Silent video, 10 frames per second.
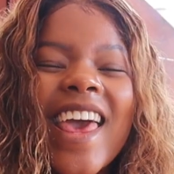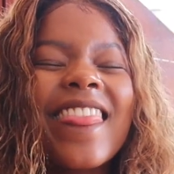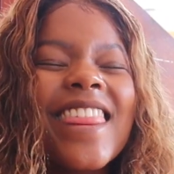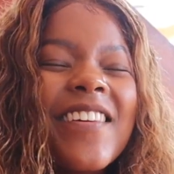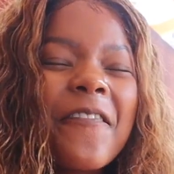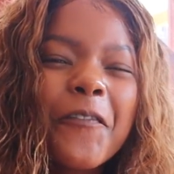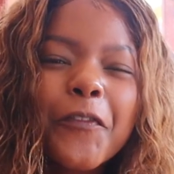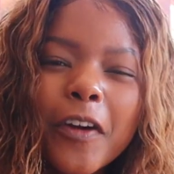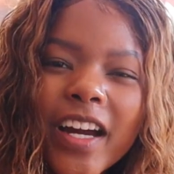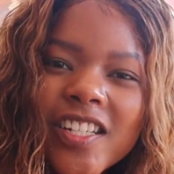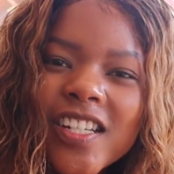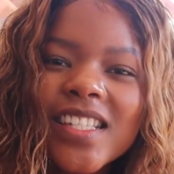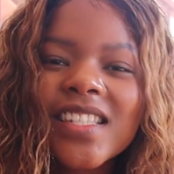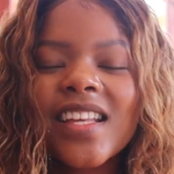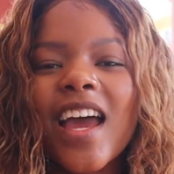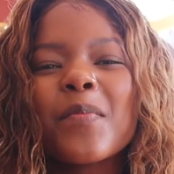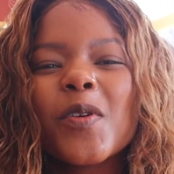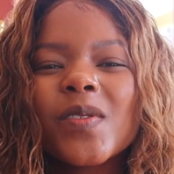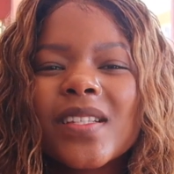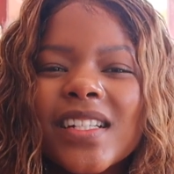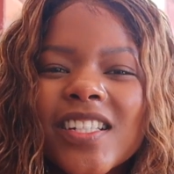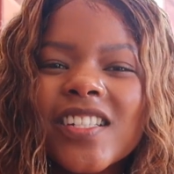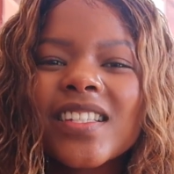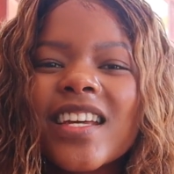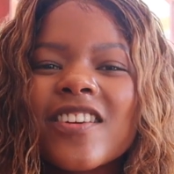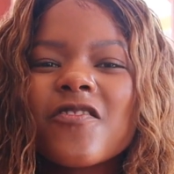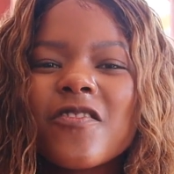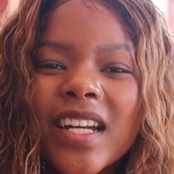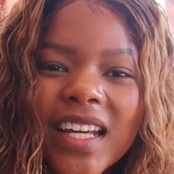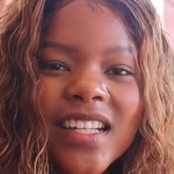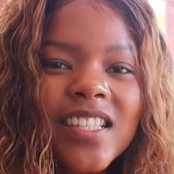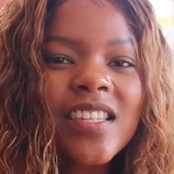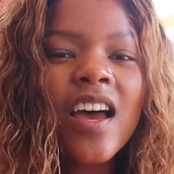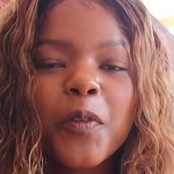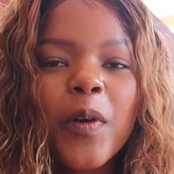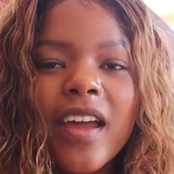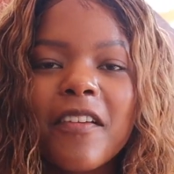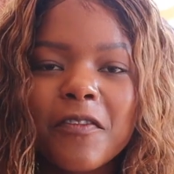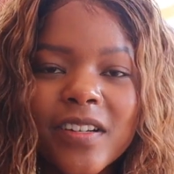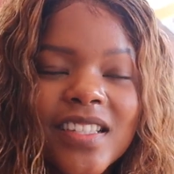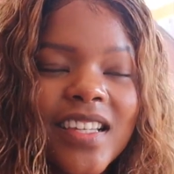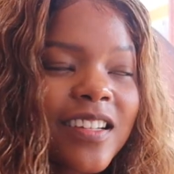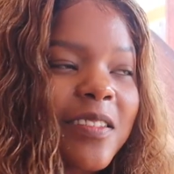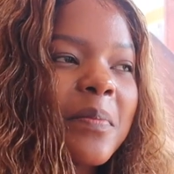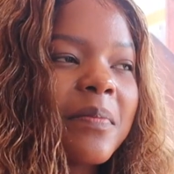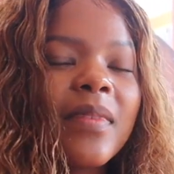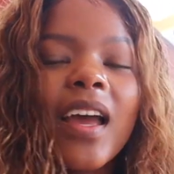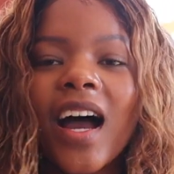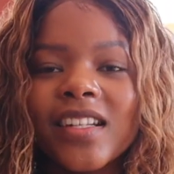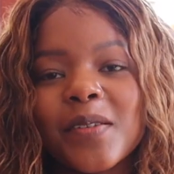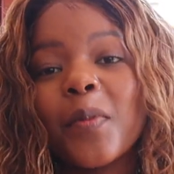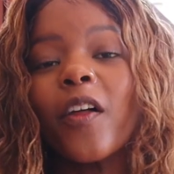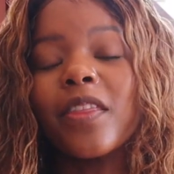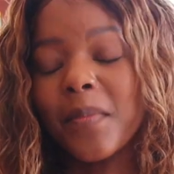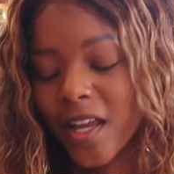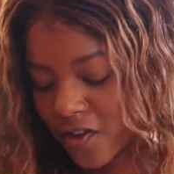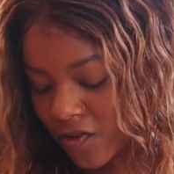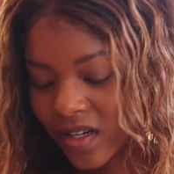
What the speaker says: the freshest and most delicious ingredients for every single item on the menu.